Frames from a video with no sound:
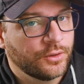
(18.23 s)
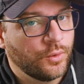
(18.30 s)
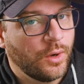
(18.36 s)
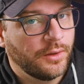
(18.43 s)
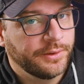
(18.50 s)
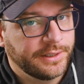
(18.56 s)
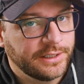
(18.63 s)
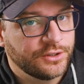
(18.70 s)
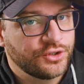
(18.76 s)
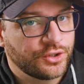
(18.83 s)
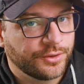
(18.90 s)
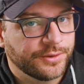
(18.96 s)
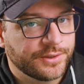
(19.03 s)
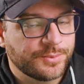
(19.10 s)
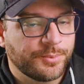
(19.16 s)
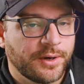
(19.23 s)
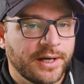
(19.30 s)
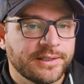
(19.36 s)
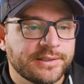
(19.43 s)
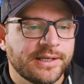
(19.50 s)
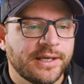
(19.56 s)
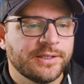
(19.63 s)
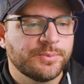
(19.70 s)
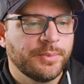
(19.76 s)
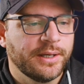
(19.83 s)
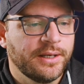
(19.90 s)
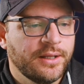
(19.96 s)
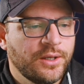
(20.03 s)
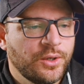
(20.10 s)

quality assurance process, but